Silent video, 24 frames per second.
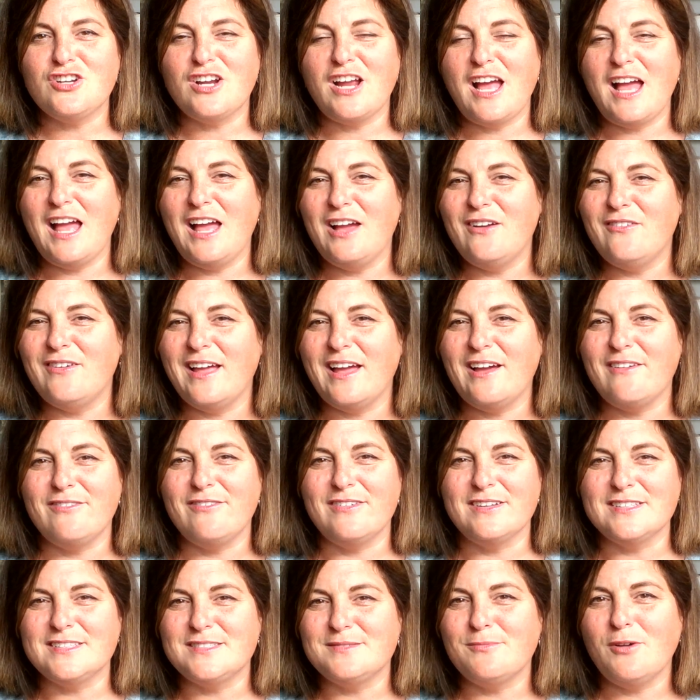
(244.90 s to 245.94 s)
high, we have
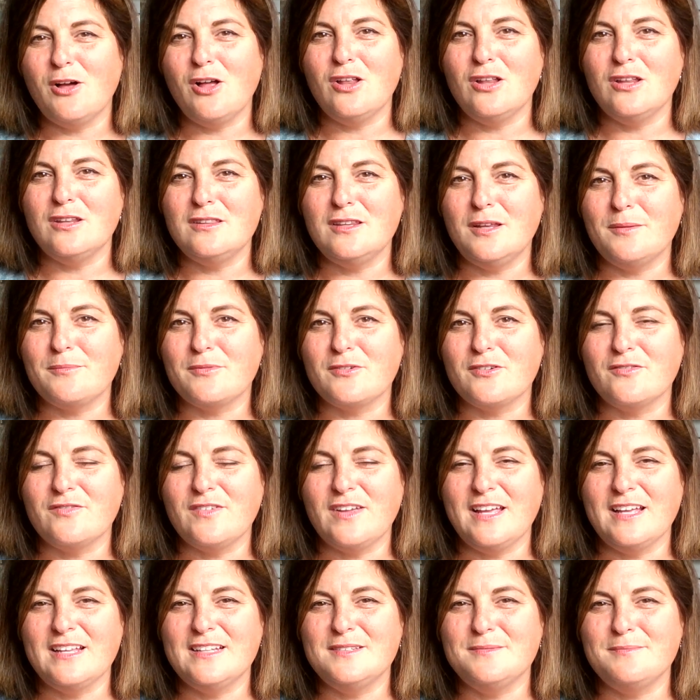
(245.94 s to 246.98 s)
a small number of
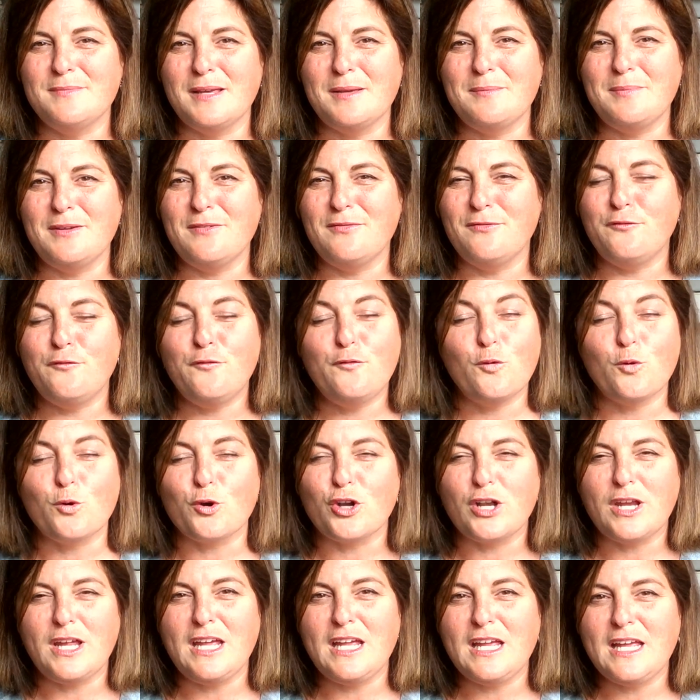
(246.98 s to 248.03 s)
kids, maybe
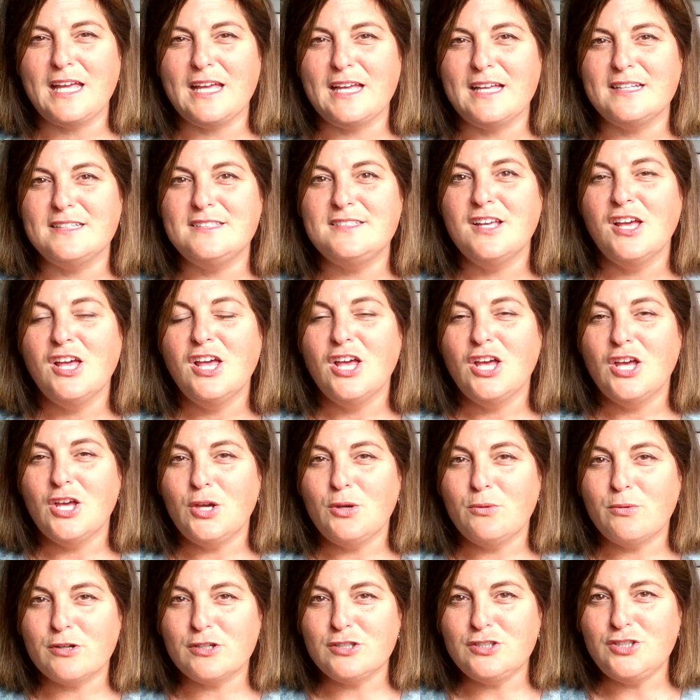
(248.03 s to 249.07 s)
40 kids,
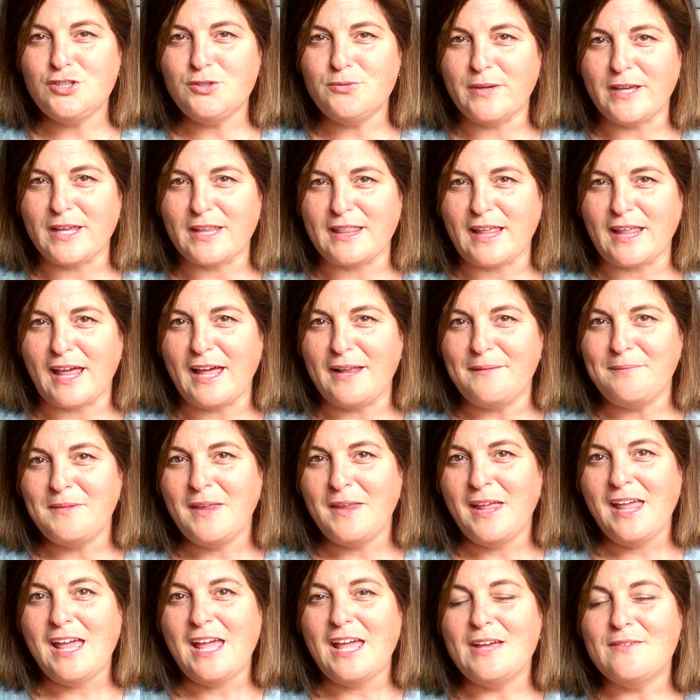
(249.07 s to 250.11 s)
who are doing that.
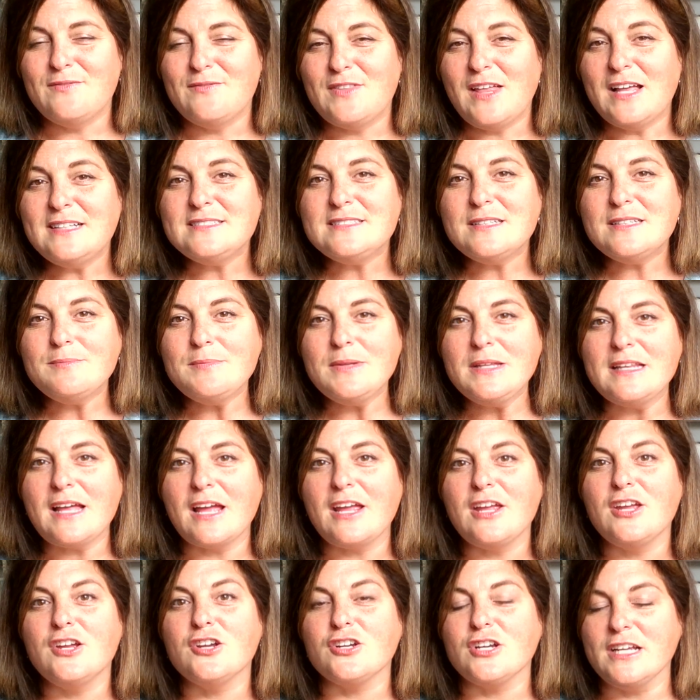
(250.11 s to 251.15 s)
If that's something that
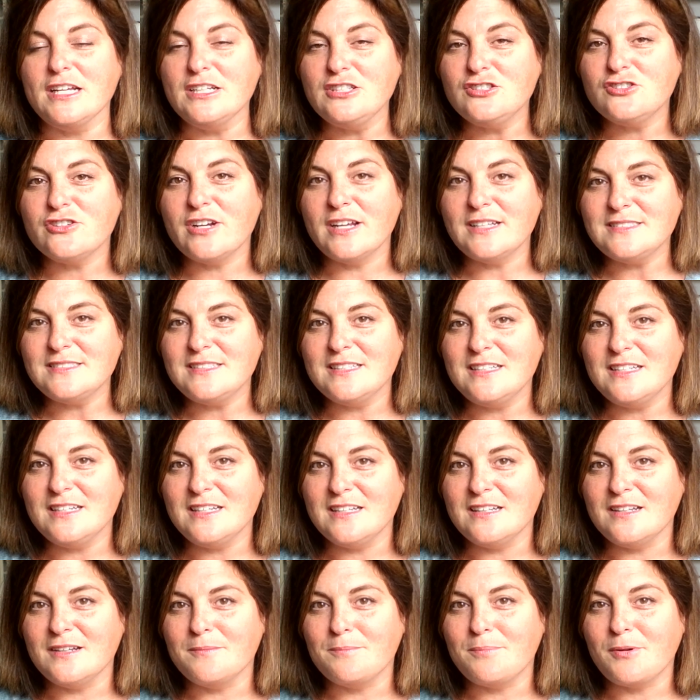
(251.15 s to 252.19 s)
you're interested
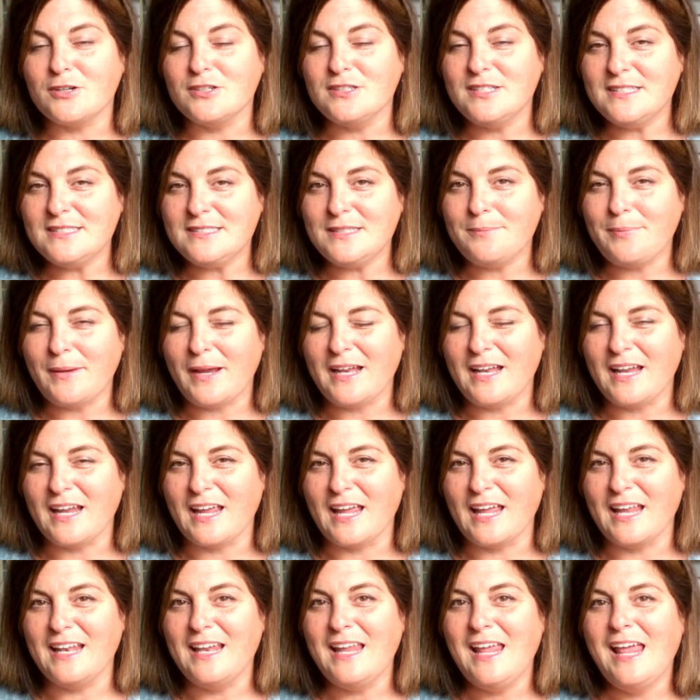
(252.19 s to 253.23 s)
in participating
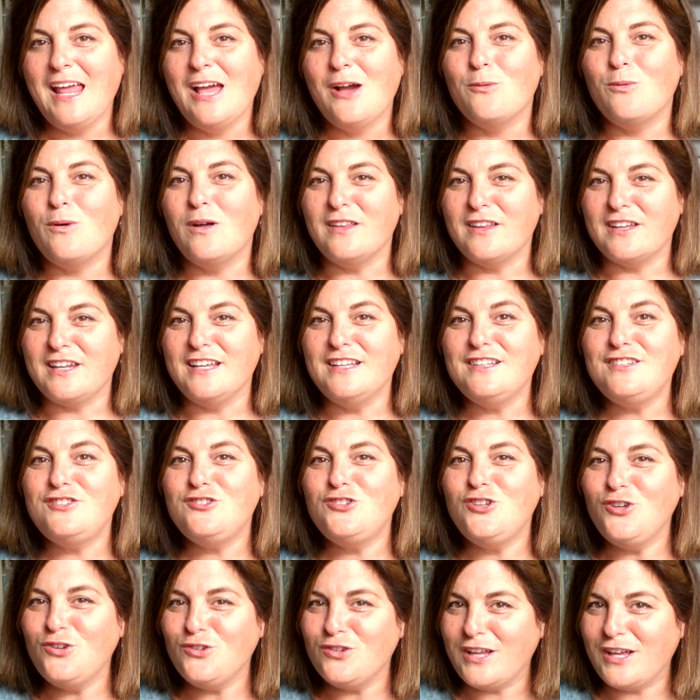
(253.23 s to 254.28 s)
in, while it is
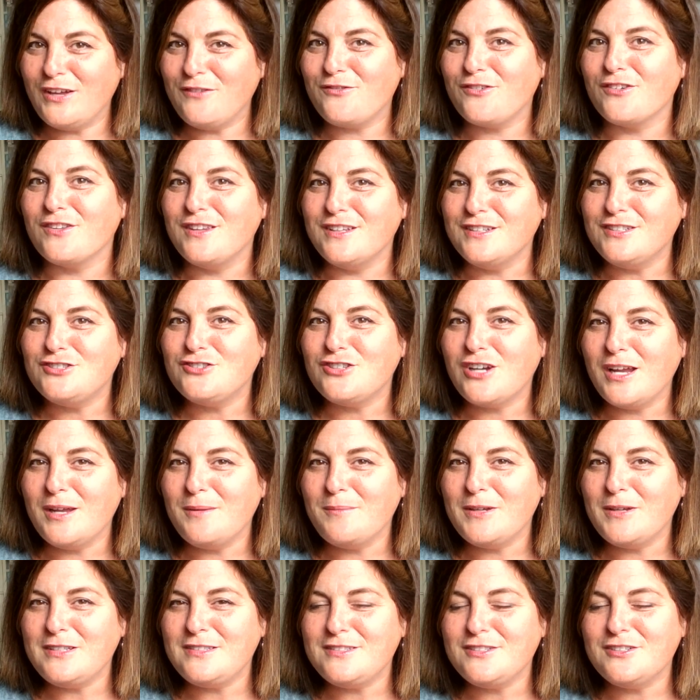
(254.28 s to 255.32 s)
too late for this
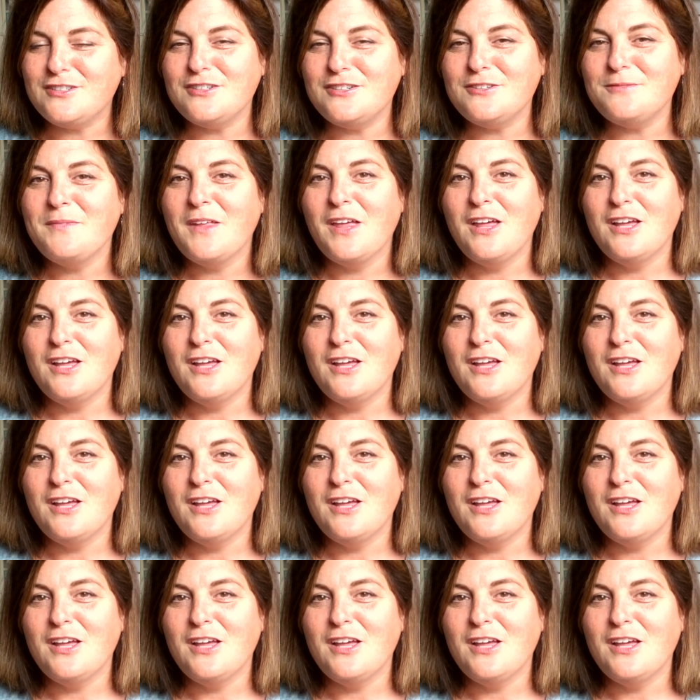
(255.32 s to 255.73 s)
trimester,